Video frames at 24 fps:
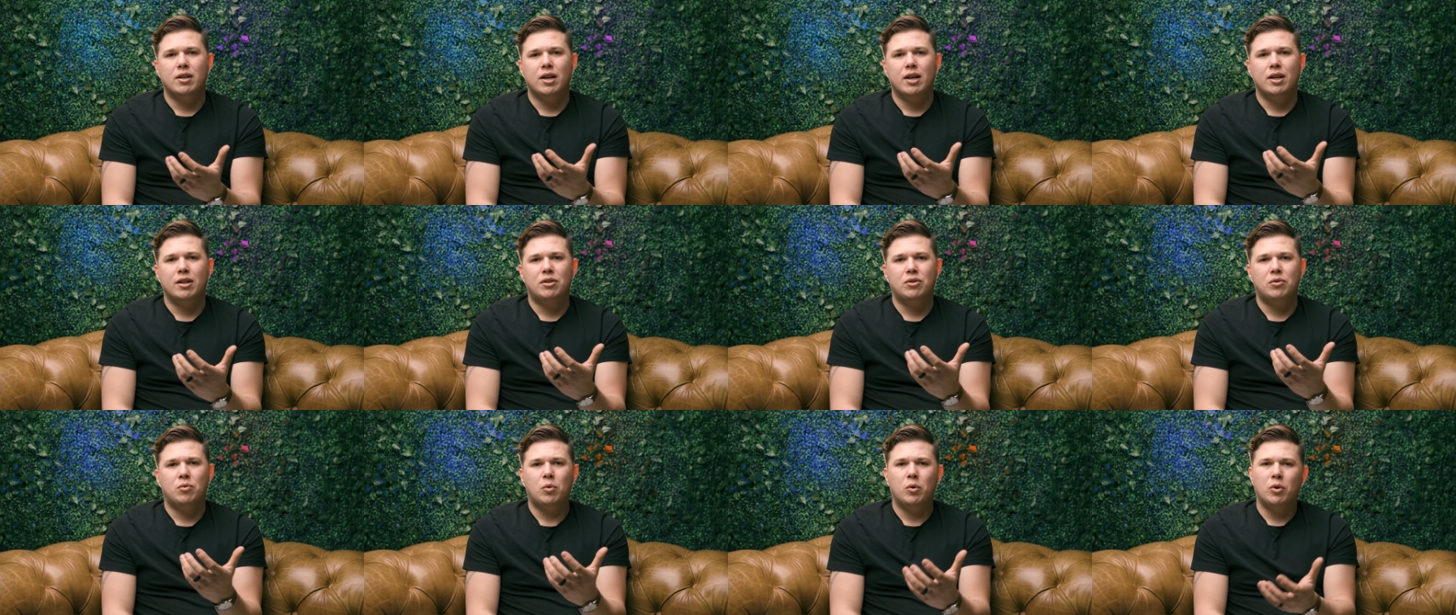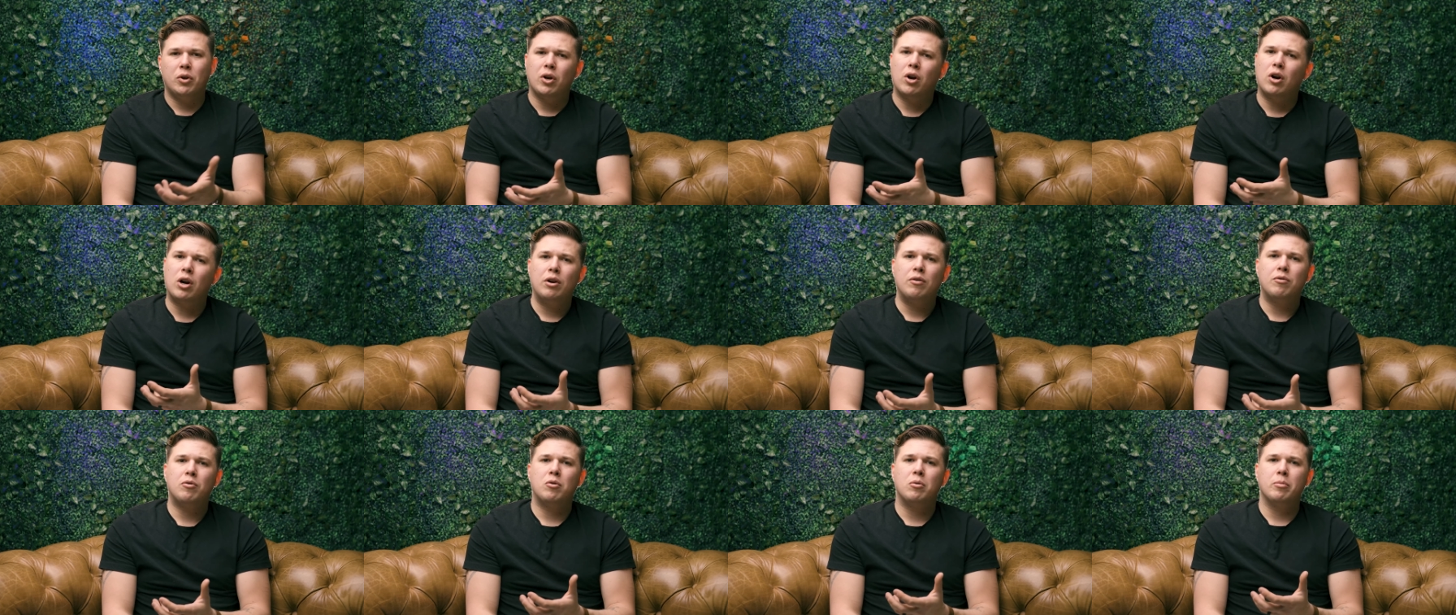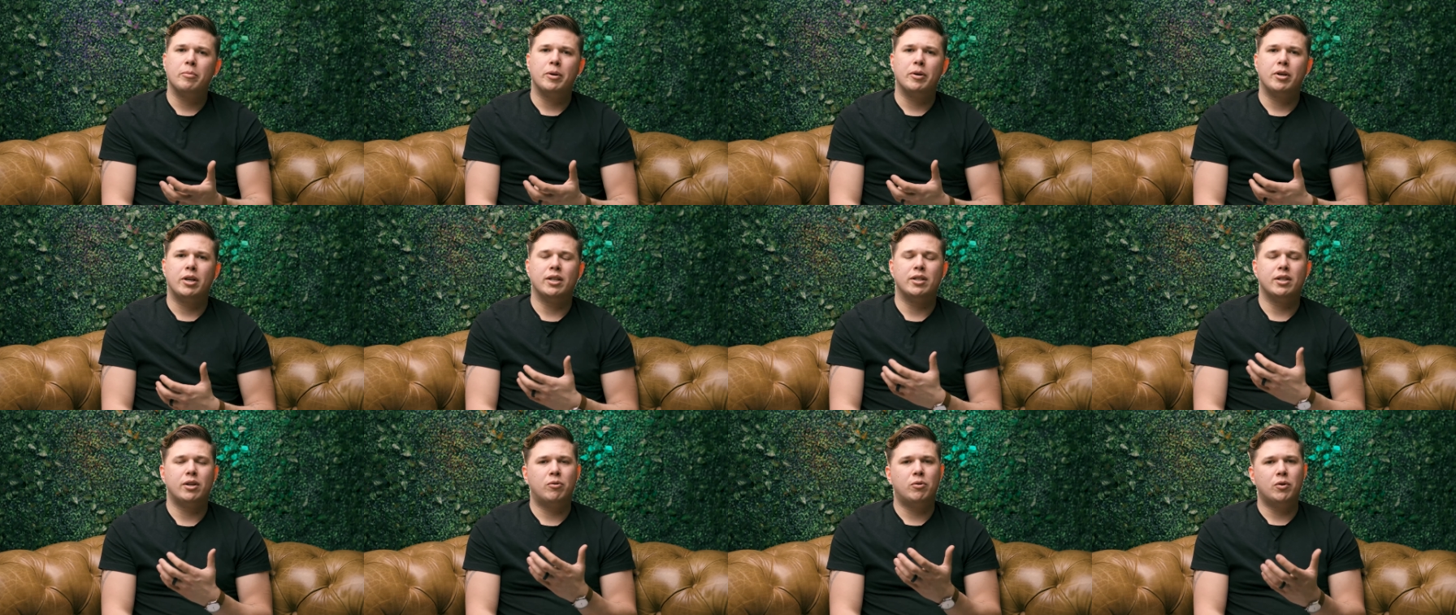it's really hard for me
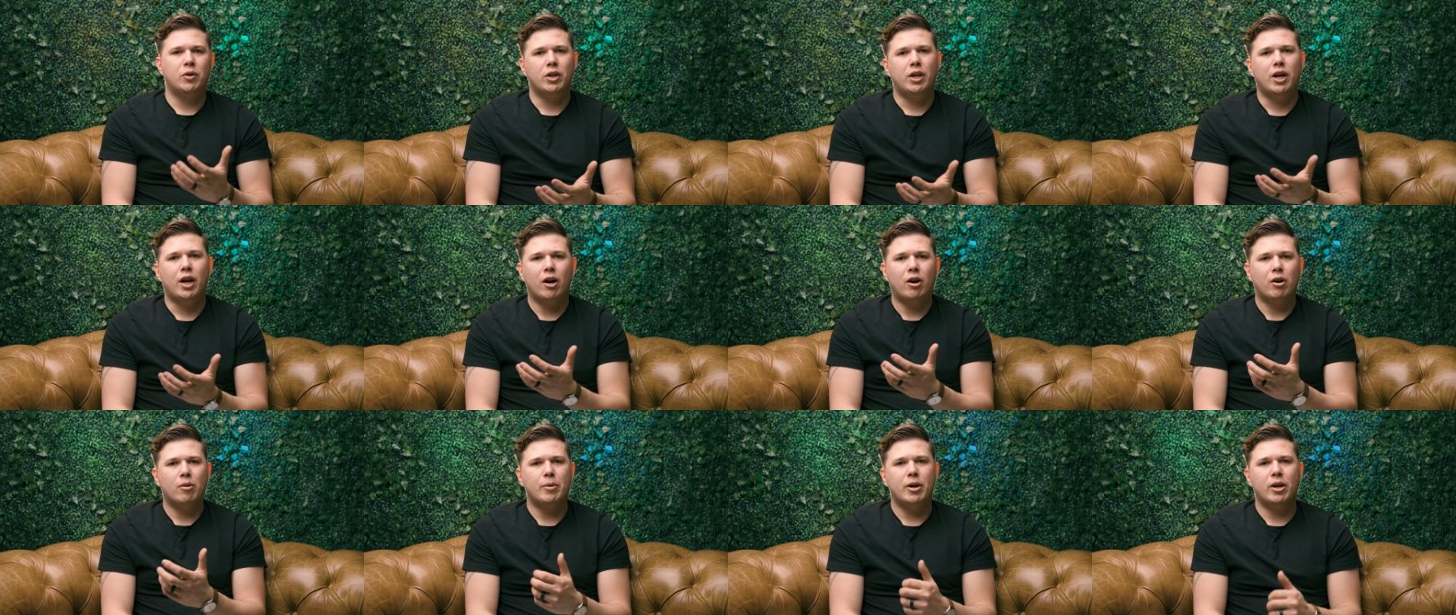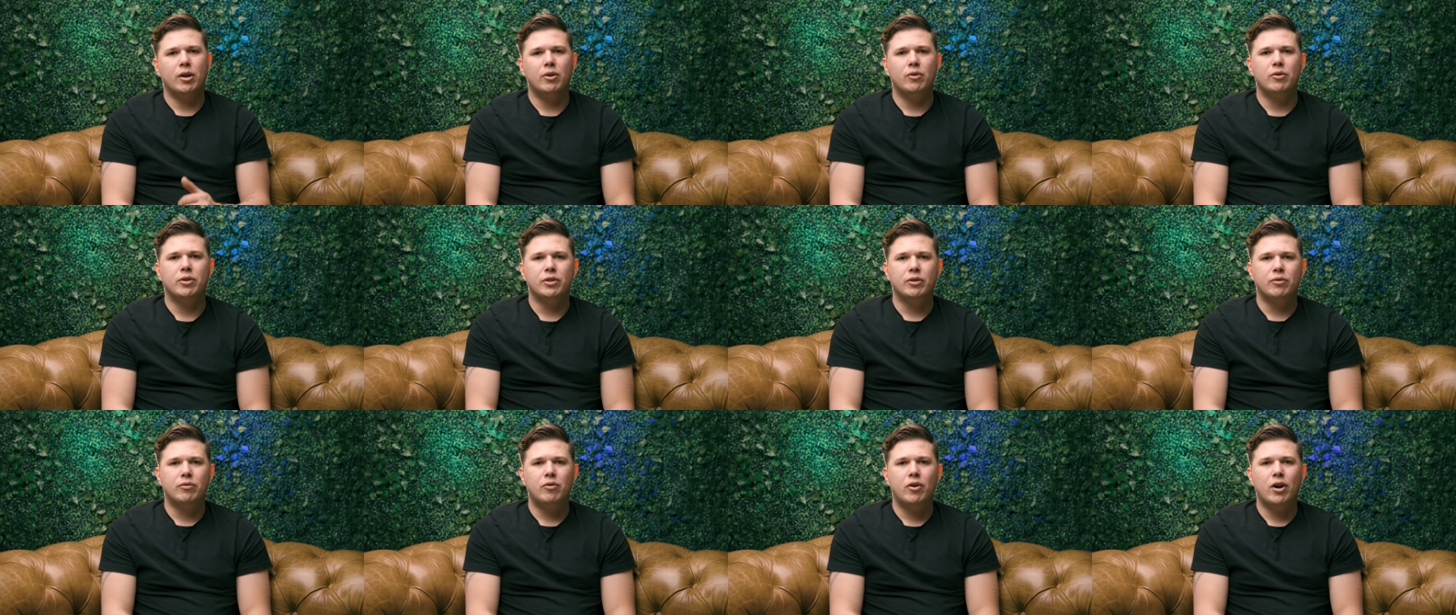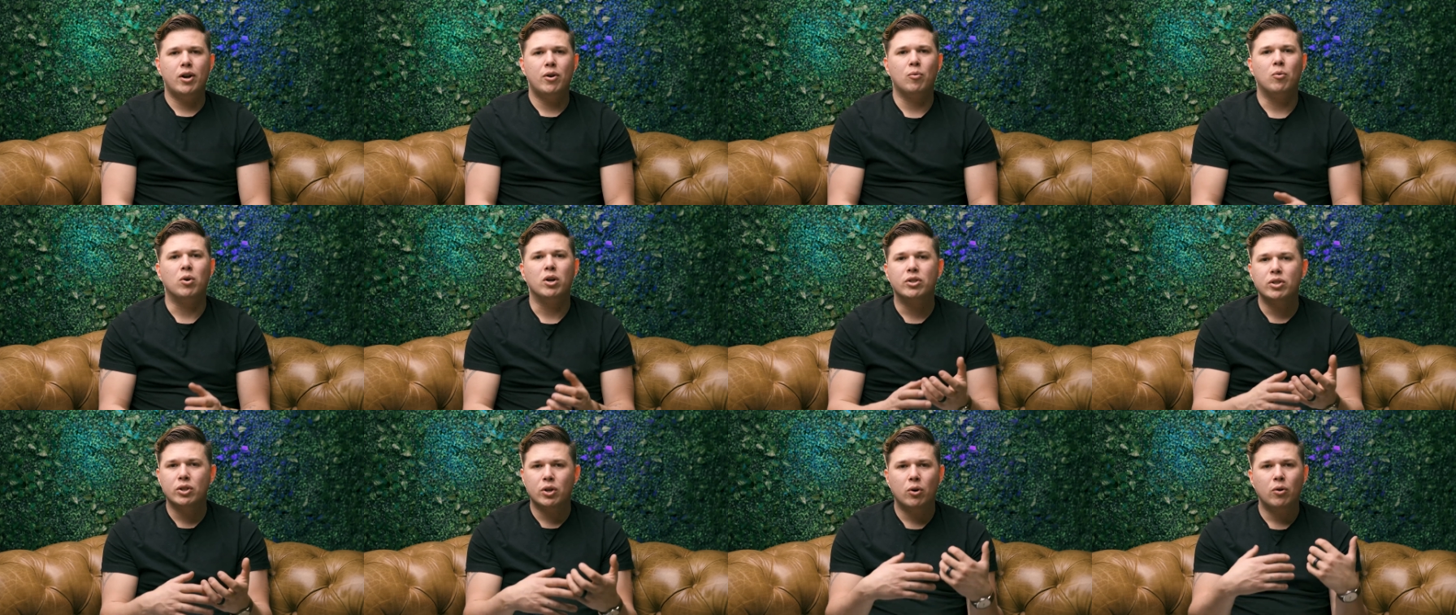because I really care about you as a friend.
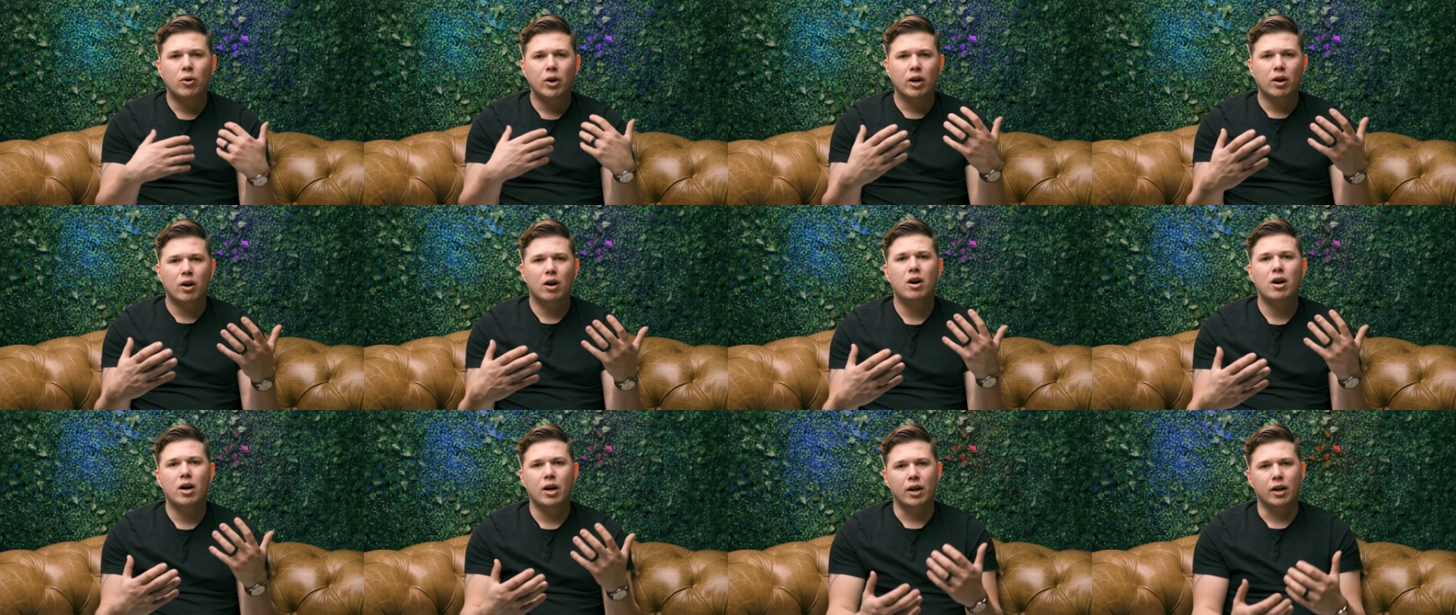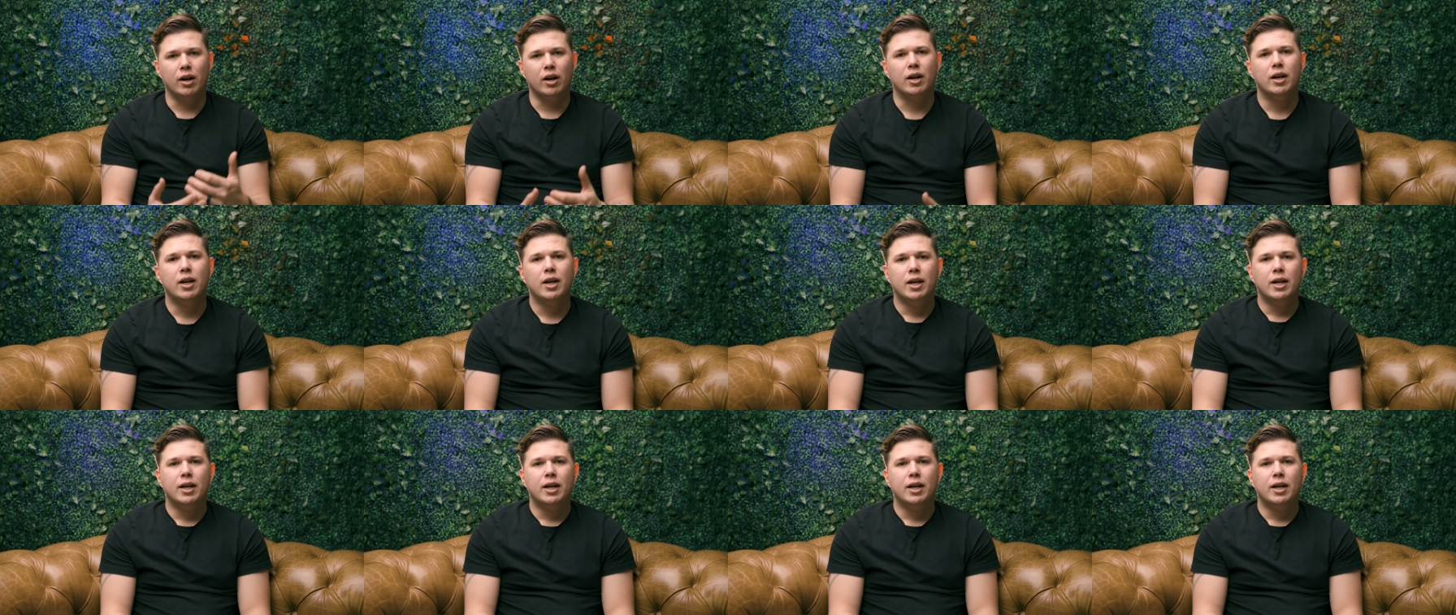What's going on?